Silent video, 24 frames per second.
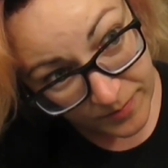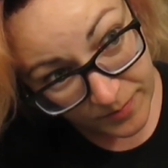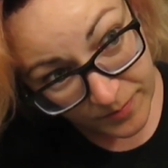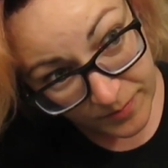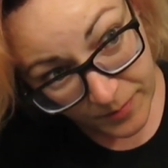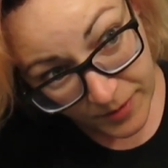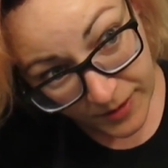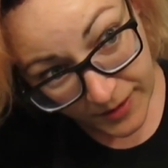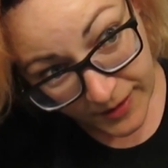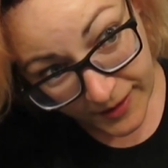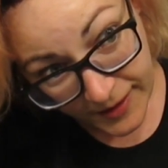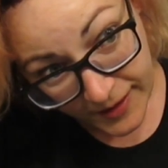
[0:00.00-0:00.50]

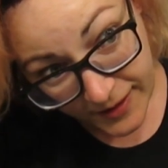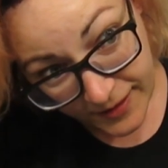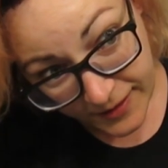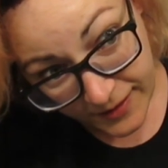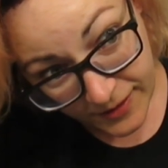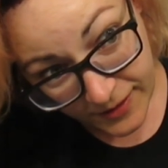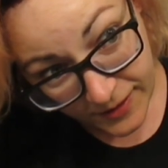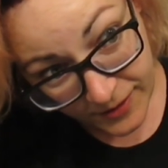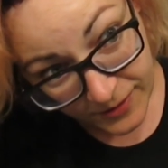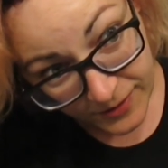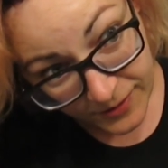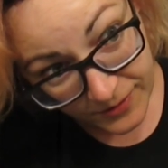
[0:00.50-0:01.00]
But like,
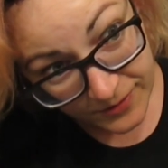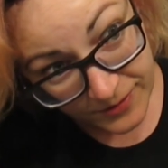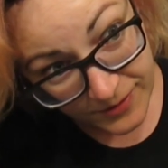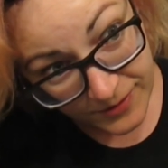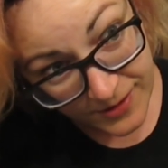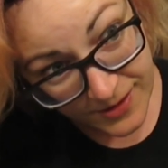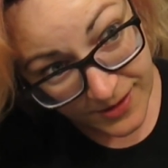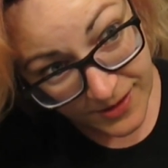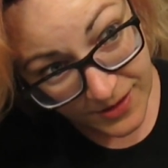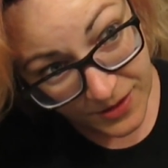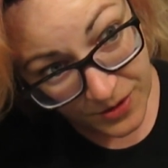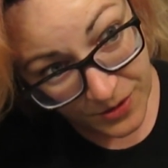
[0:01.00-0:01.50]
no,
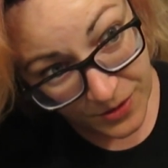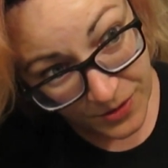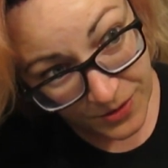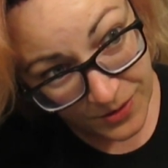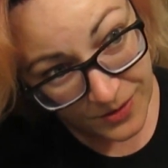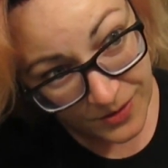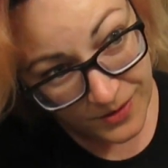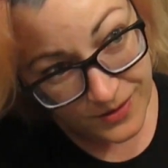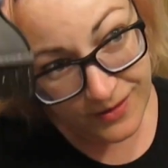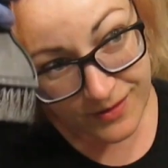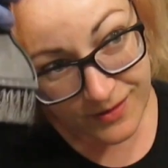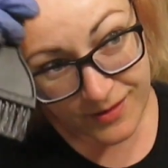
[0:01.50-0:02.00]
it's
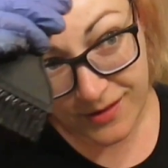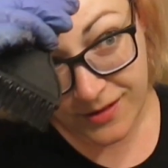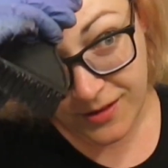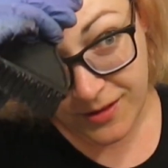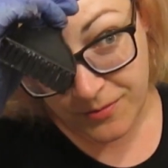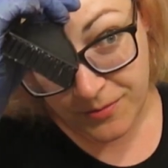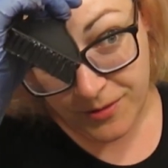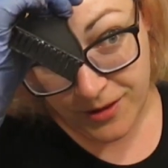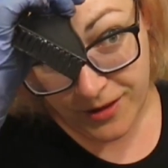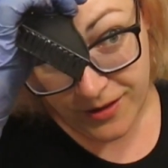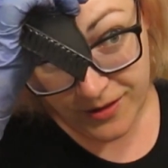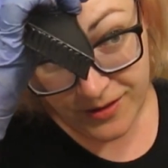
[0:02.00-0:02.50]
too
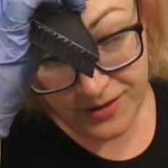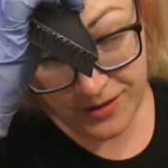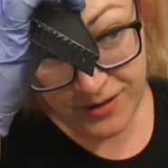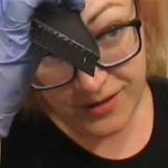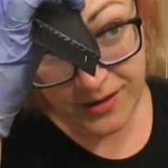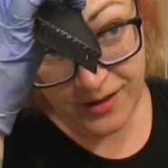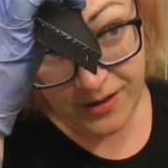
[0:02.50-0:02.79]
much.